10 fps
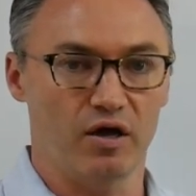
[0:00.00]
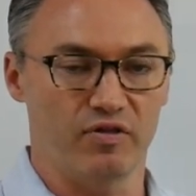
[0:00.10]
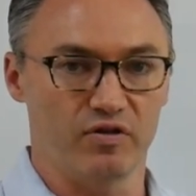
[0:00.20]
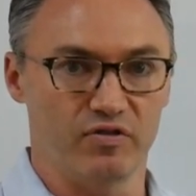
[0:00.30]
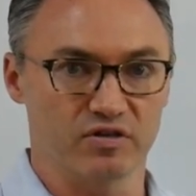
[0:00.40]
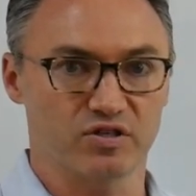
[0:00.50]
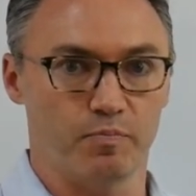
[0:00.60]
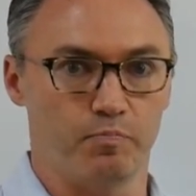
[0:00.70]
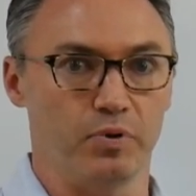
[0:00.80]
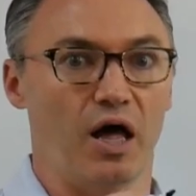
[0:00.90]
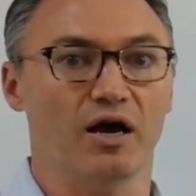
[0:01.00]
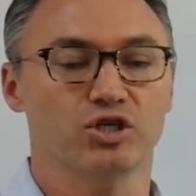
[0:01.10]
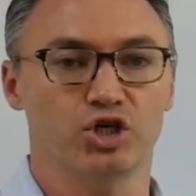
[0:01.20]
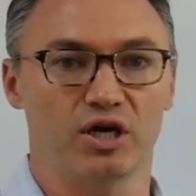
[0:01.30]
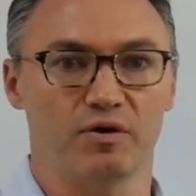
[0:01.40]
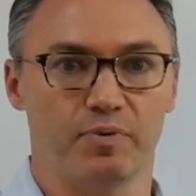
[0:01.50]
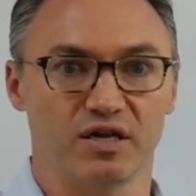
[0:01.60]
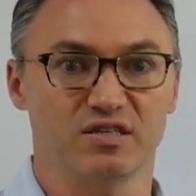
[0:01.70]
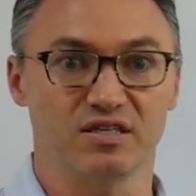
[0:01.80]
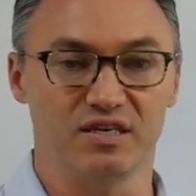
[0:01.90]
this
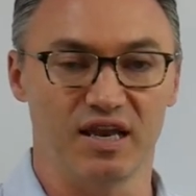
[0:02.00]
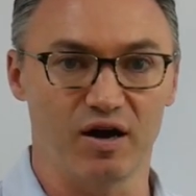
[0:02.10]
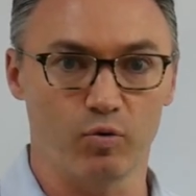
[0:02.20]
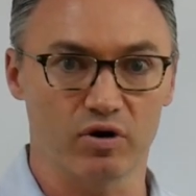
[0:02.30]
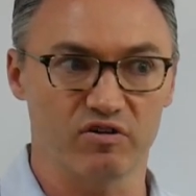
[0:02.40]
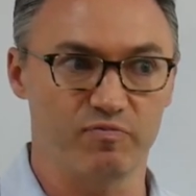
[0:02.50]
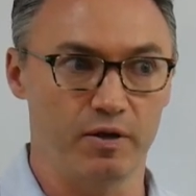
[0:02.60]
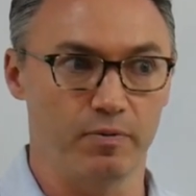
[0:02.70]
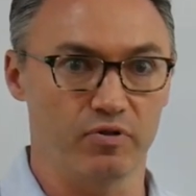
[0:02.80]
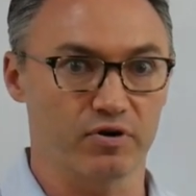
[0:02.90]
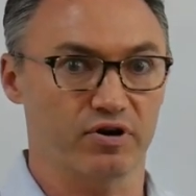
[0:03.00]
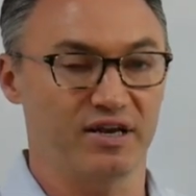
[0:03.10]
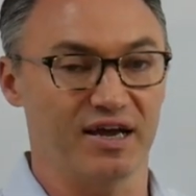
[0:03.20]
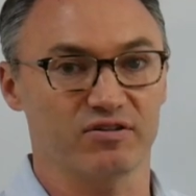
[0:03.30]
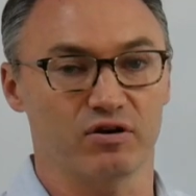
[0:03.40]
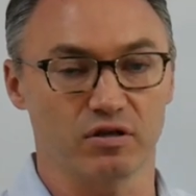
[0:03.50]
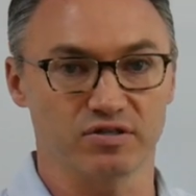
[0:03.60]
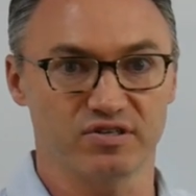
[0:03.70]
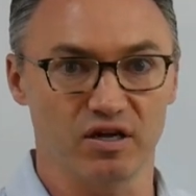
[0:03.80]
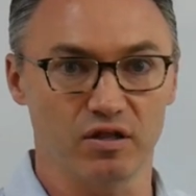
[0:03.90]
blockchain-based network of people that are connected on
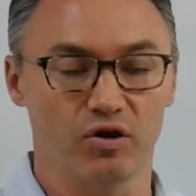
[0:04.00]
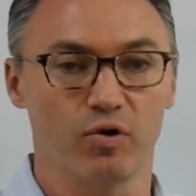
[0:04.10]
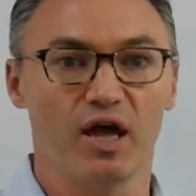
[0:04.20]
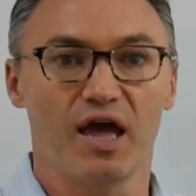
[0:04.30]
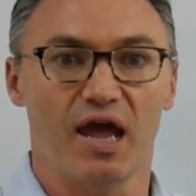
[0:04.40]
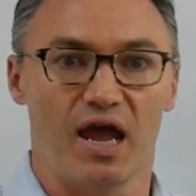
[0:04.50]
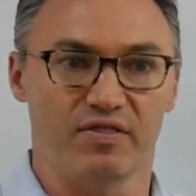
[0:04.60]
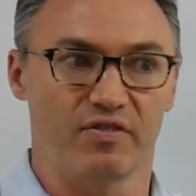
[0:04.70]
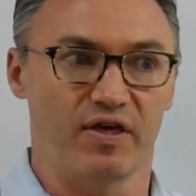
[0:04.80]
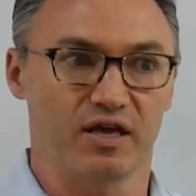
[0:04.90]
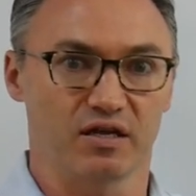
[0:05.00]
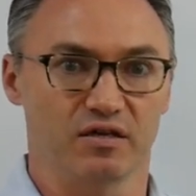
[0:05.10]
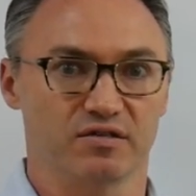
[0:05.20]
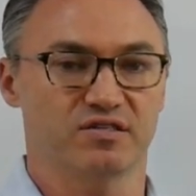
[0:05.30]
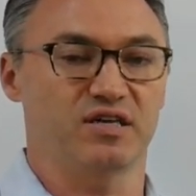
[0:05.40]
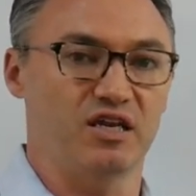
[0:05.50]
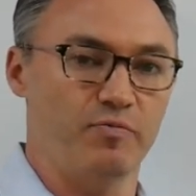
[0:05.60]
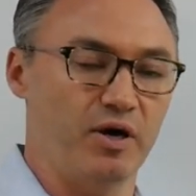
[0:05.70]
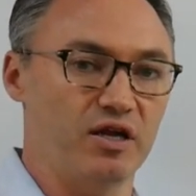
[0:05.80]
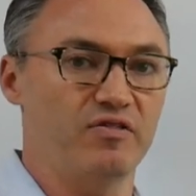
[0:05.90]
Celo, and then they can
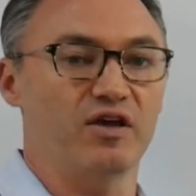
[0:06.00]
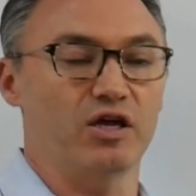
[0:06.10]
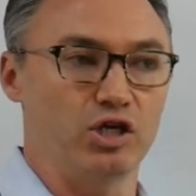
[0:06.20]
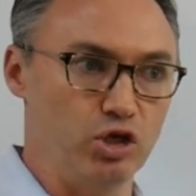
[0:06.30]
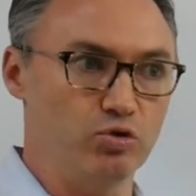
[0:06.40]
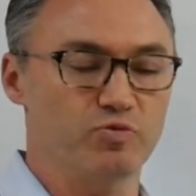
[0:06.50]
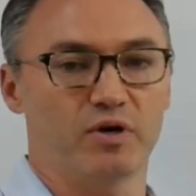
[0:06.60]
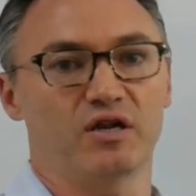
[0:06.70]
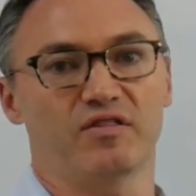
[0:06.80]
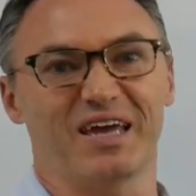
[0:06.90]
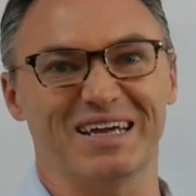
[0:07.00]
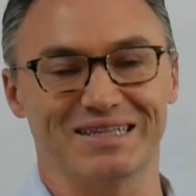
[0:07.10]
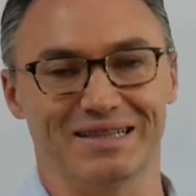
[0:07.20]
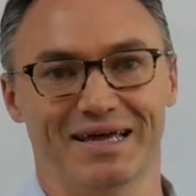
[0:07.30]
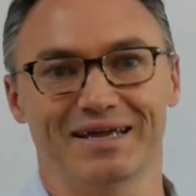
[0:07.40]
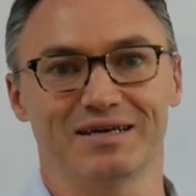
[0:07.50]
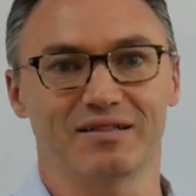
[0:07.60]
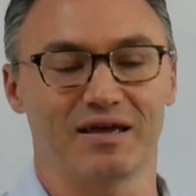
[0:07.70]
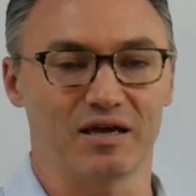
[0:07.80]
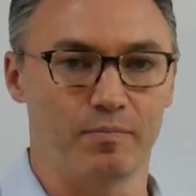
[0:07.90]
send money, they can use money, they can lend,
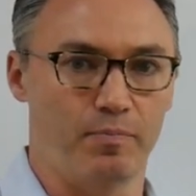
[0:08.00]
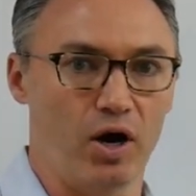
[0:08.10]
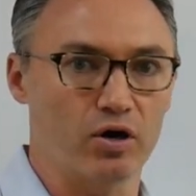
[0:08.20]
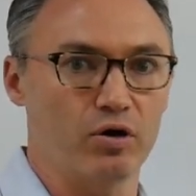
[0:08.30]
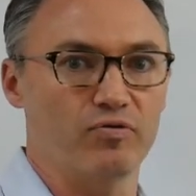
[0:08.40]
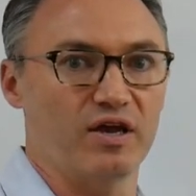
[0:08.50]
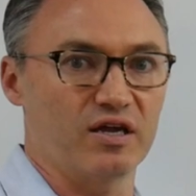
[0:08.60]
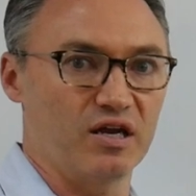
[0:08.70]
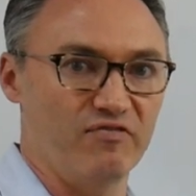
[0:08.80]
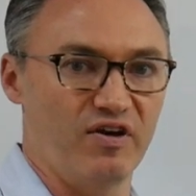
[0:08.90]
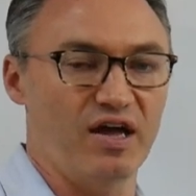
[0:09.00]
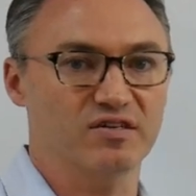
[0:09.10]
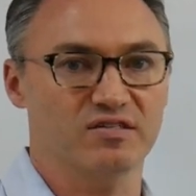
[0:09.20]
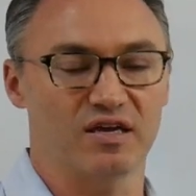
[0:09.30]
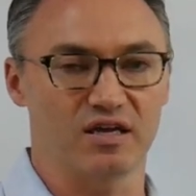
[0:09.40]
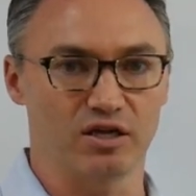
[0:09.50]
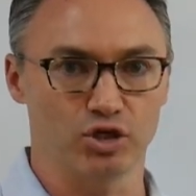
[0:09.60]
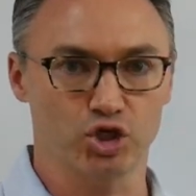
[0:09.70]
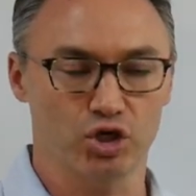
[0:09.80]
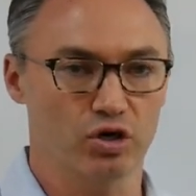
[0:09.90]
they can borrow, they can invest, they can
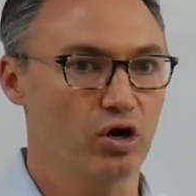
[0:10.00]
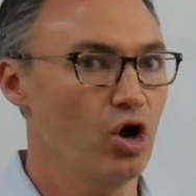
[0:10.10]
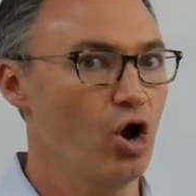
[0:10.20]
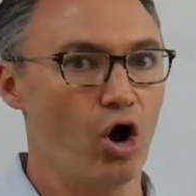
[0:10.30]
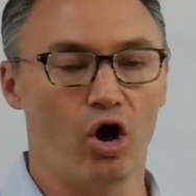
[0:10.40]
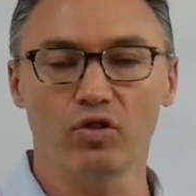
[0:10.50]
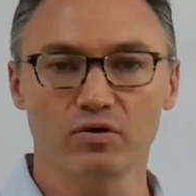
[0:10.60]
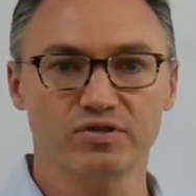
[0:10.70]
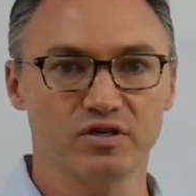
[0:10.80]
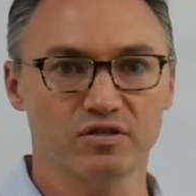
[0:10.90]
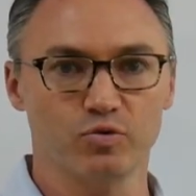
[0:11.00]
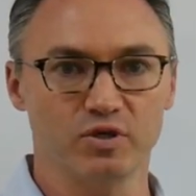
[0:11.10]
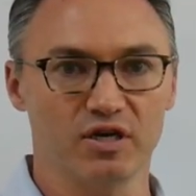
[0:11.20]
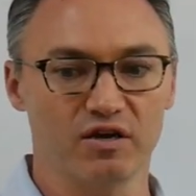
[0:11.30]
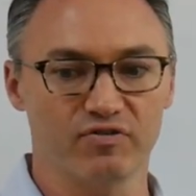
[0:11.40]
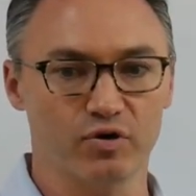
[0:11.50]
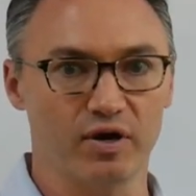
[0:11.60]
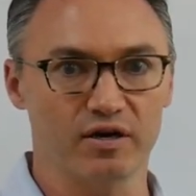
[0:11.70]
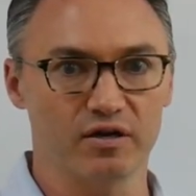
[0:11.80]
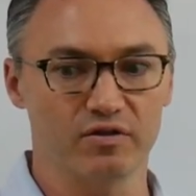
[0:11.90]
insure, all those things that we take for
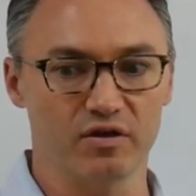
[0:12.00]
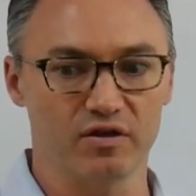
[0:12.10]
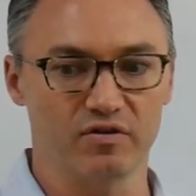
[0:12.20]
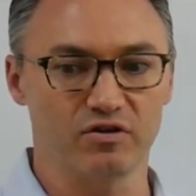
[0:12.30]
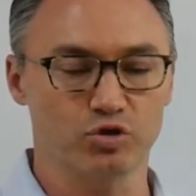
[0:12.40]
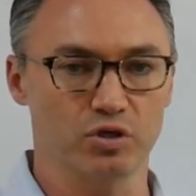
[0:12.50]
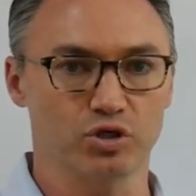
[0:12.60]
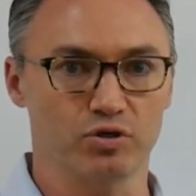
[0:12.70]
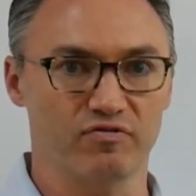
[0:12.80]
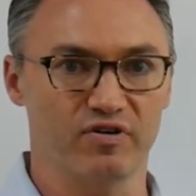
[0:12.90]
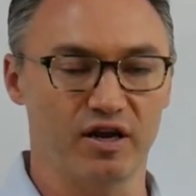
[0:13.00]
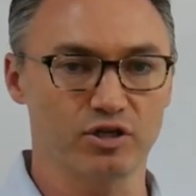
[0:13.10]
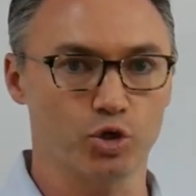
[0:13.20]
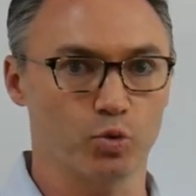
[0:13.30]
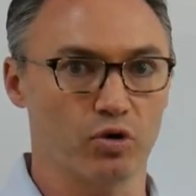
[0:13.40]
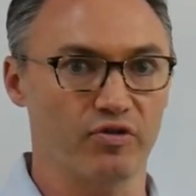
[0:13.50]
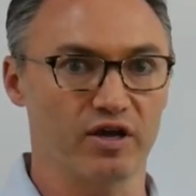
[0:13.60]
granted in the traditional financial world.